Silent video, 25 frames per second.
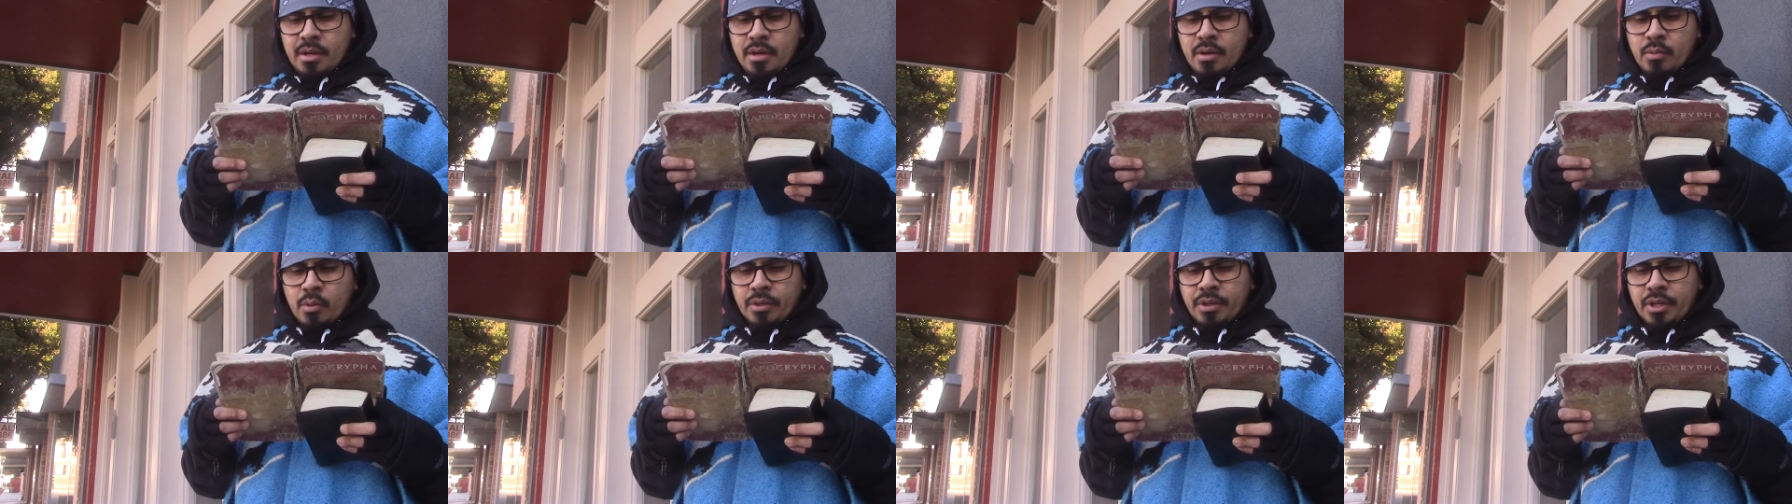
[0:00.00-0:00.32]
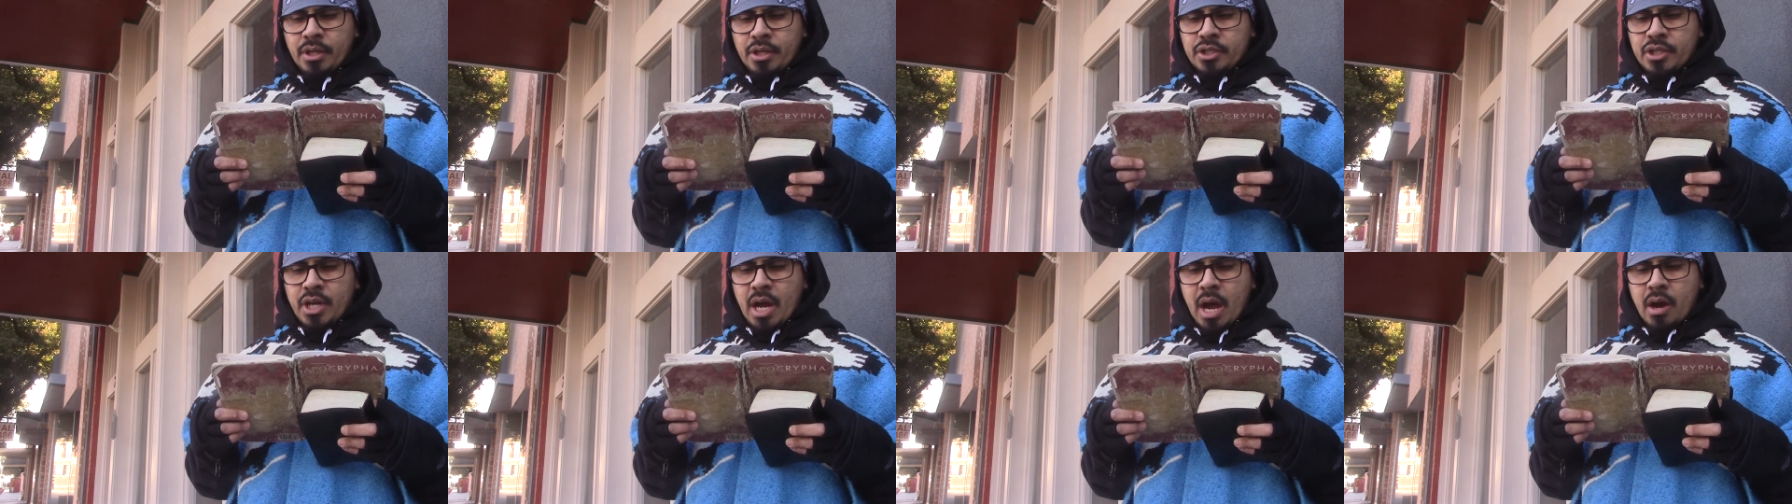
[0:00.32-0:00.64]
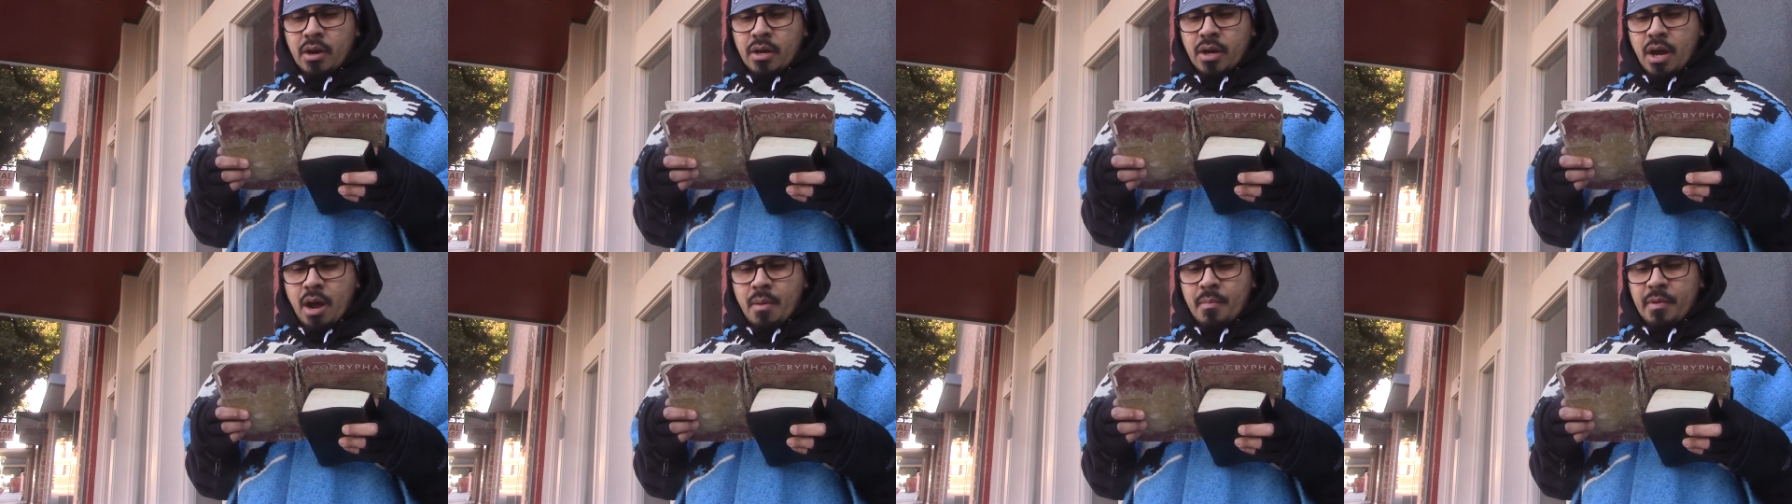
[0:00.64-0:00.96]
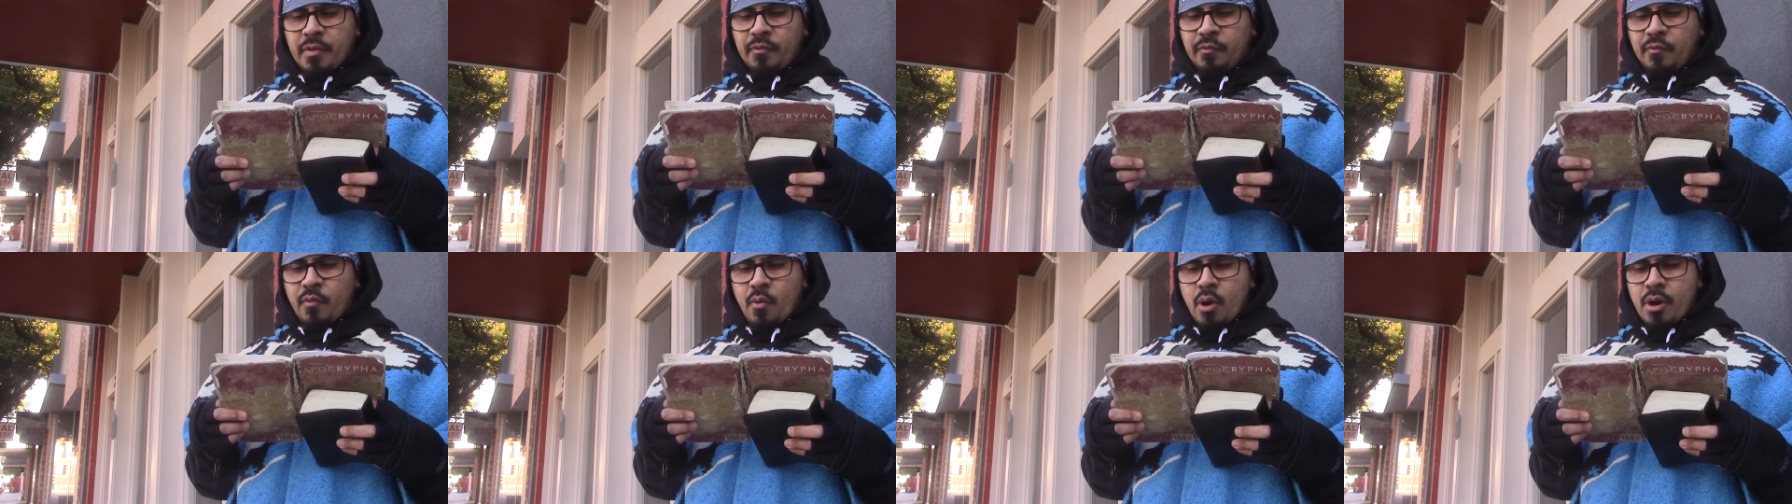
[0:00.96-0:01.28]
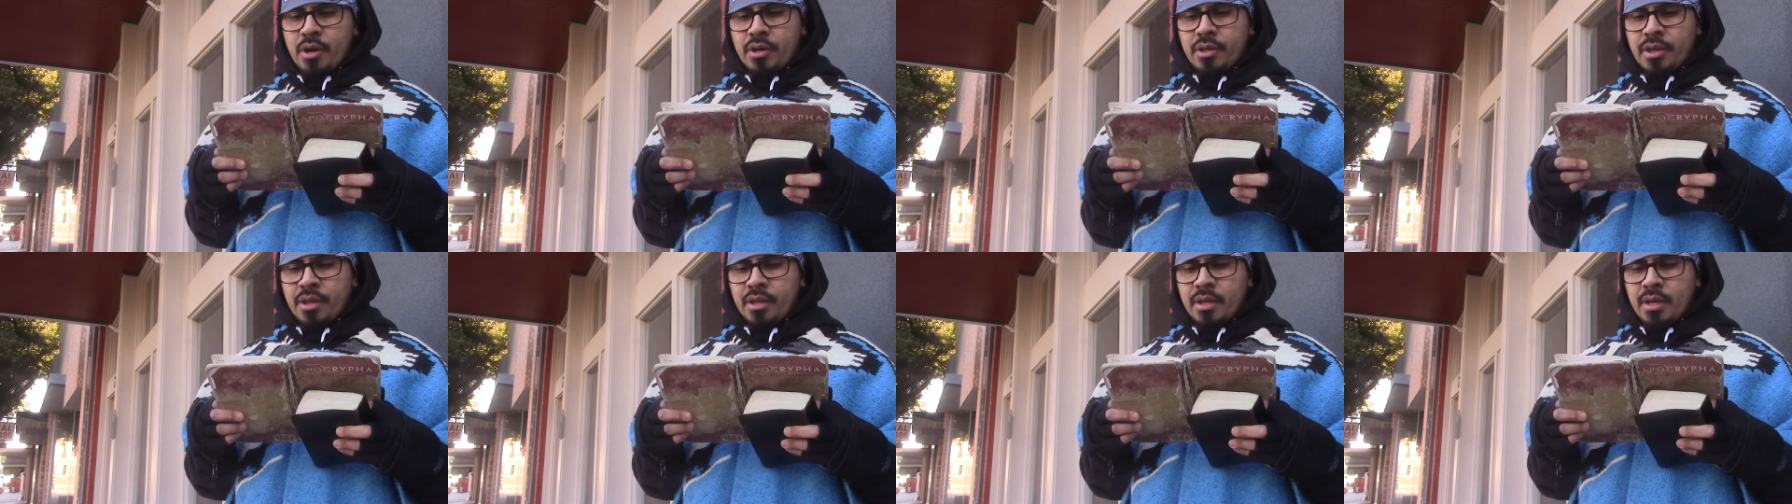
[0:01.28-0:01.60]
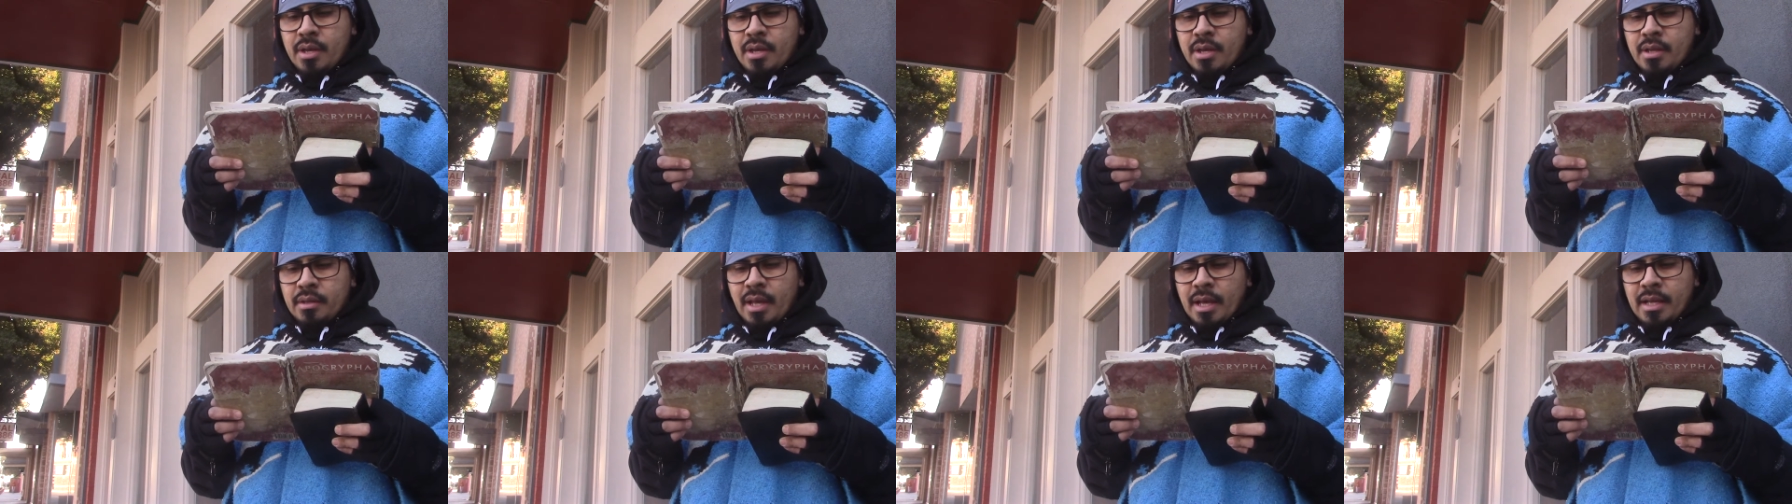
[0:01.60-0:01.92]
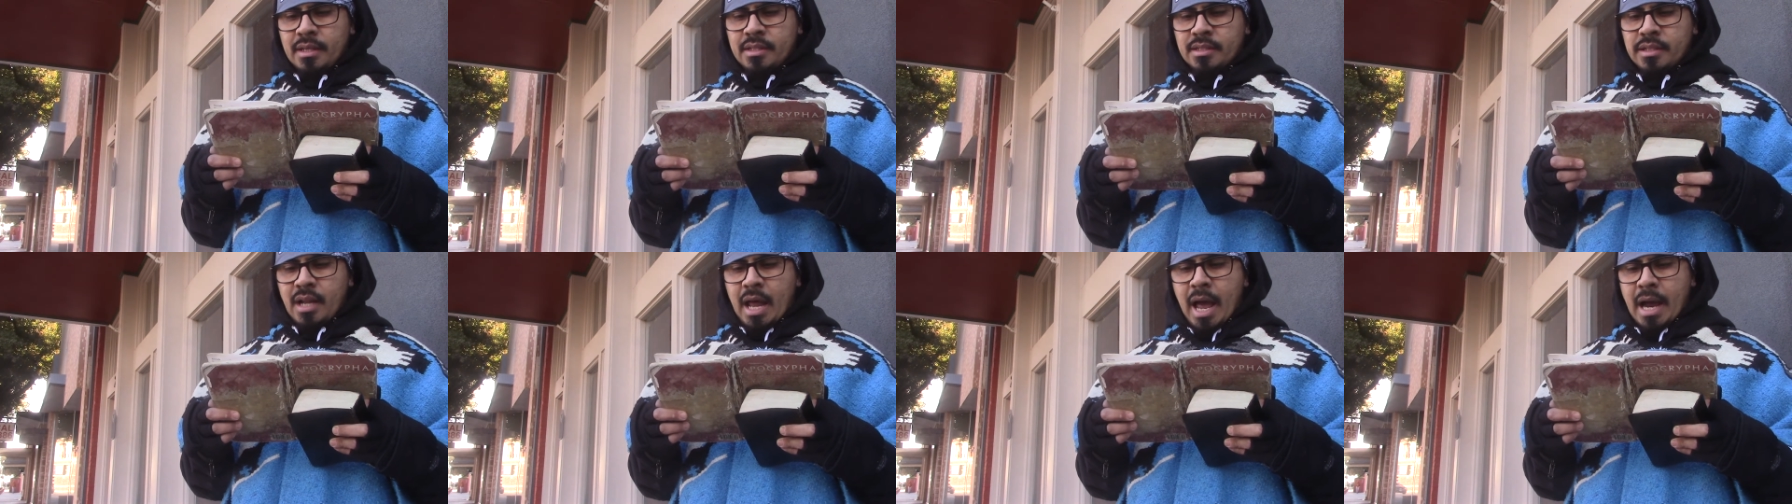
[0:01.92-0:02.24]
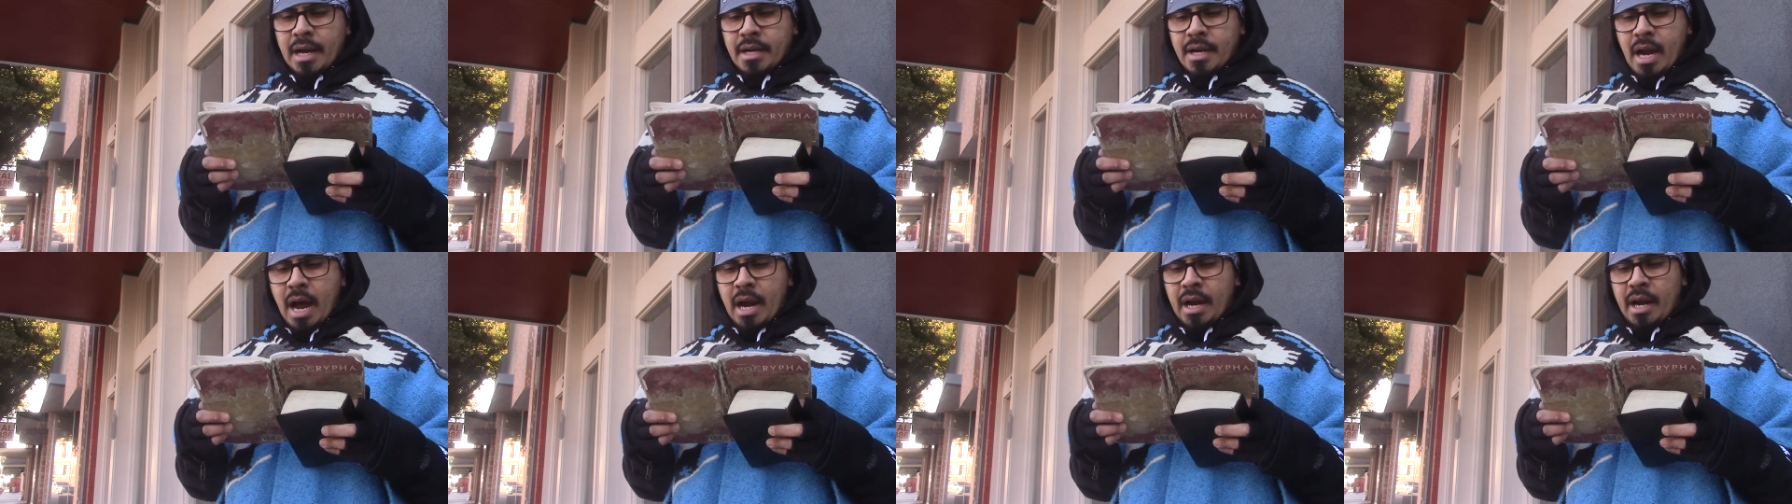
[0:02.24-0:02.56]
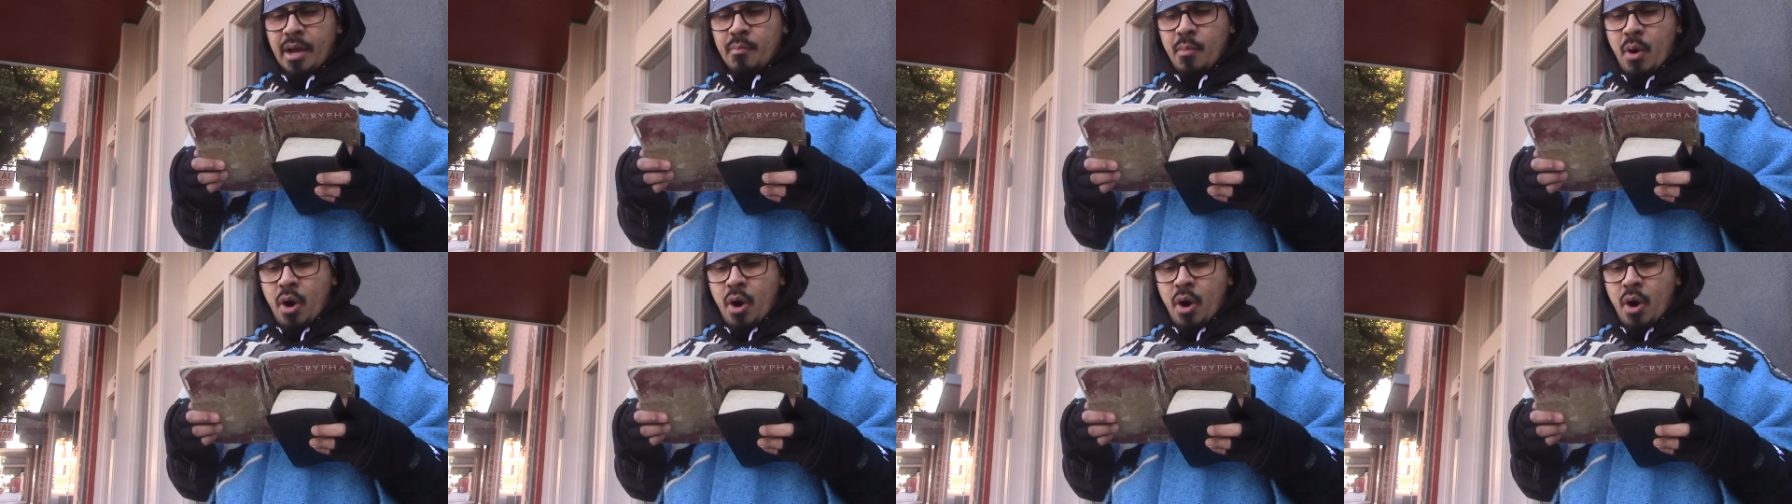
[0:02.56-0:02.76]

when the child cometh forth, they slack not a